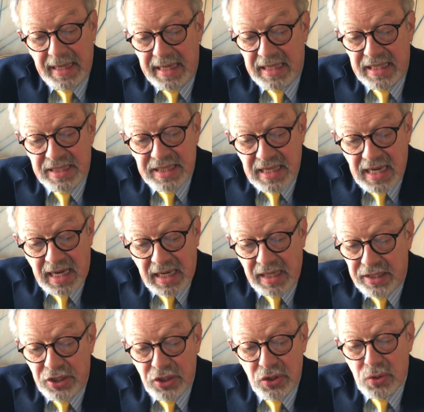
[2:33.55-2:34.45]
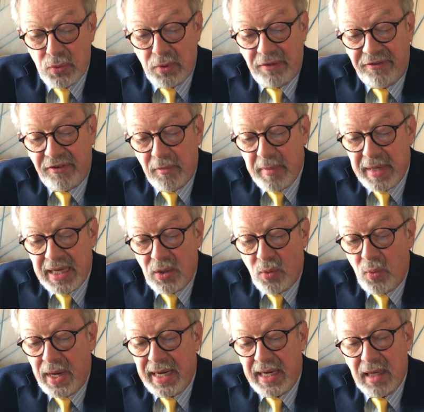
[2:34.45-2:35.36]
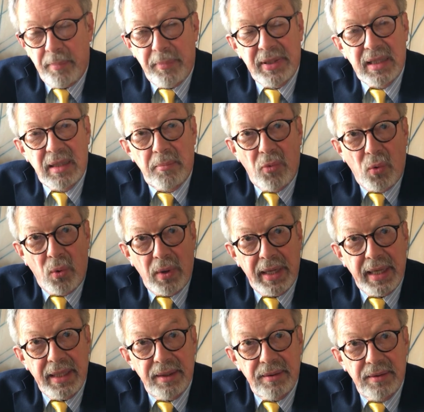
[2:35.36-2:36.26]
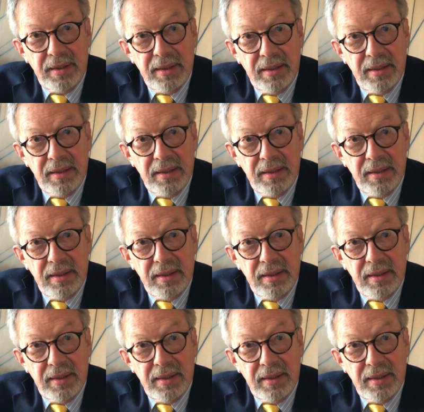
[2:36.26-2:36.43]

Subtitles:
It is not unusual for me to wake up in the morning,